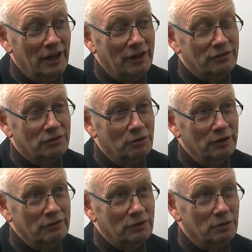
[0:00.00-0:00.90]

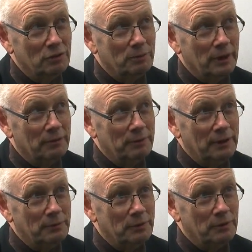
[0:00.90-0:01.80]
Historians talk about
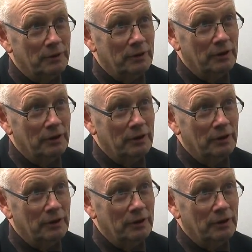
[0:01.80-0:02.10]
people,